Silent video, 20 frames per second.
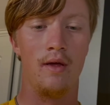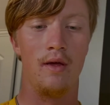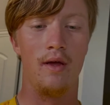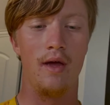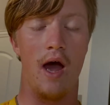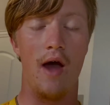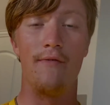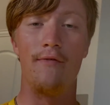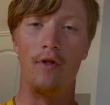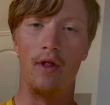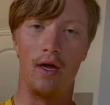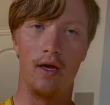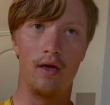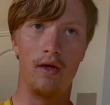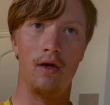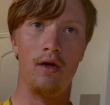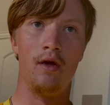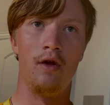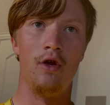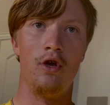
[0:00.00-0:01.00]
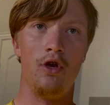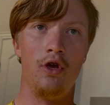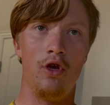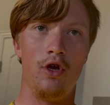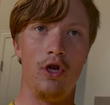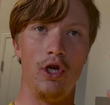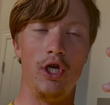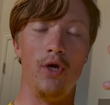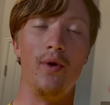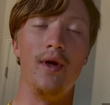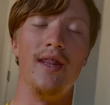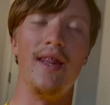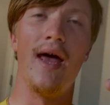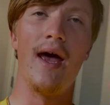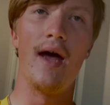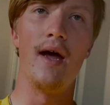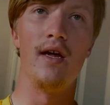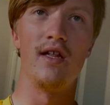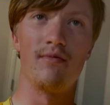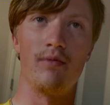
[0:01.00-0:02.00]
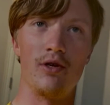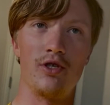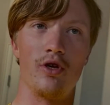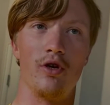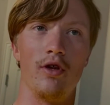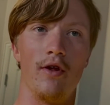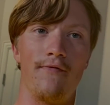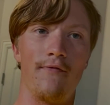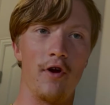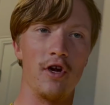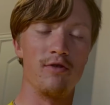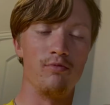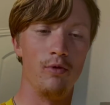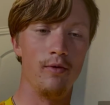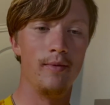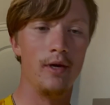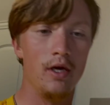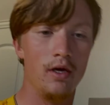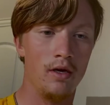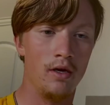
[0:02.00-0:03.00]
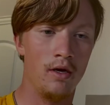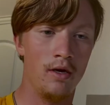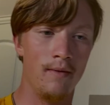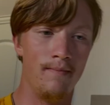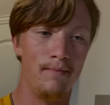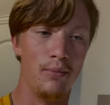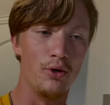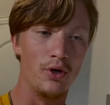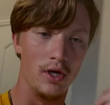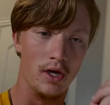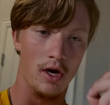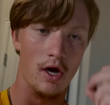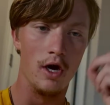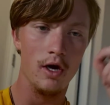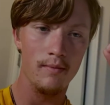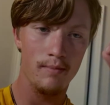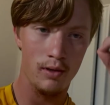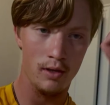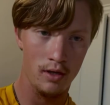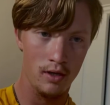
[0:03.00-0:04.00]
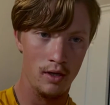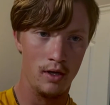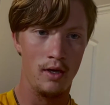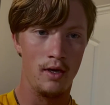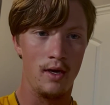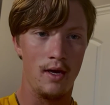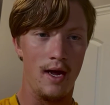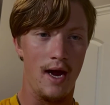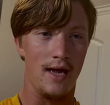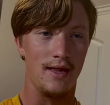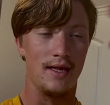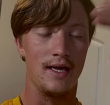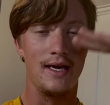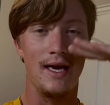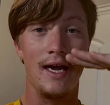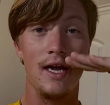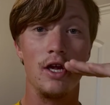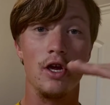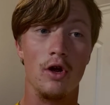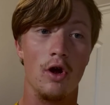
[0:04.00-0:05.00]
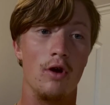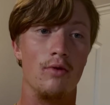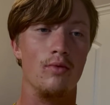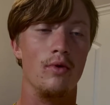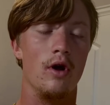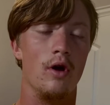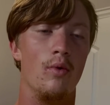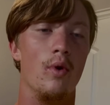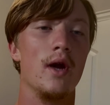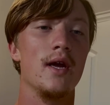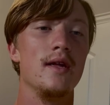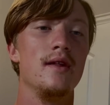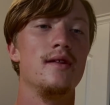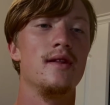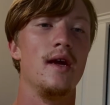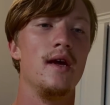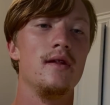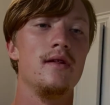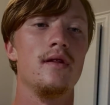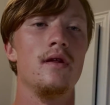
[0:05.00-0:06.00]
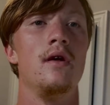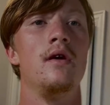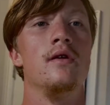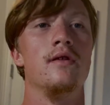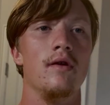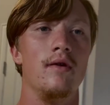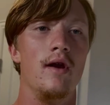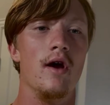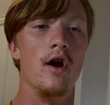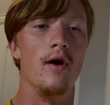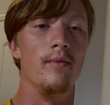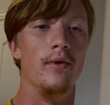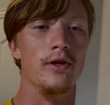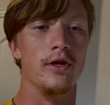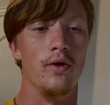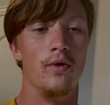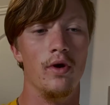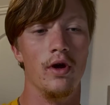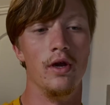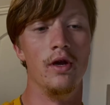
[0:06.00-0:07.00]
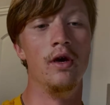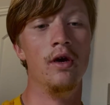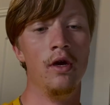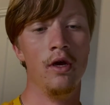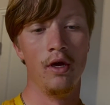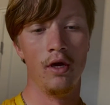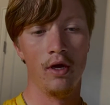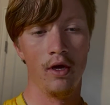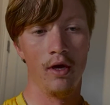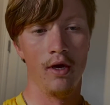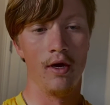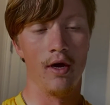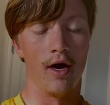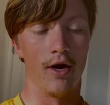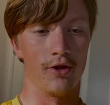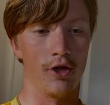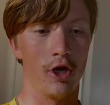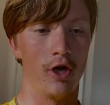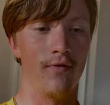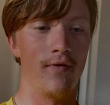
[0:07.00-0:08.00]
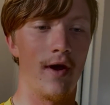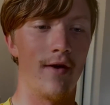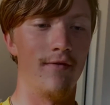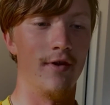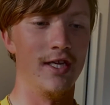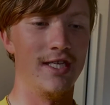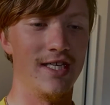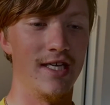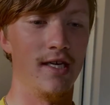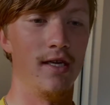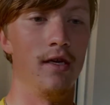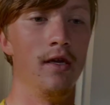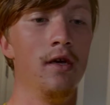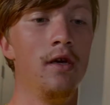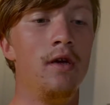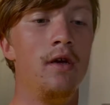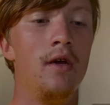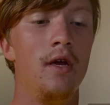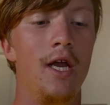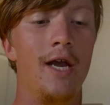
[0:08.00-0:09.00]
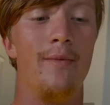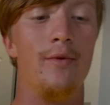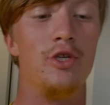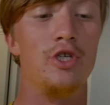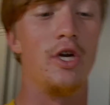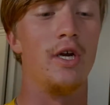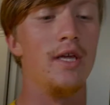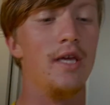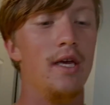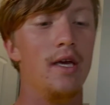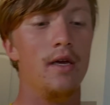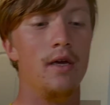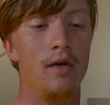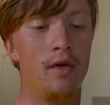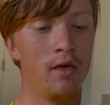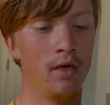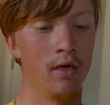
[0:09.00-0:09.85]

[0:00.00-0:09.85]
I feel like doing that, especially on the first movement, building up and then hitting your working sets. So now I'm gonna throw on a 35 and a 10, and I'm gonna try to get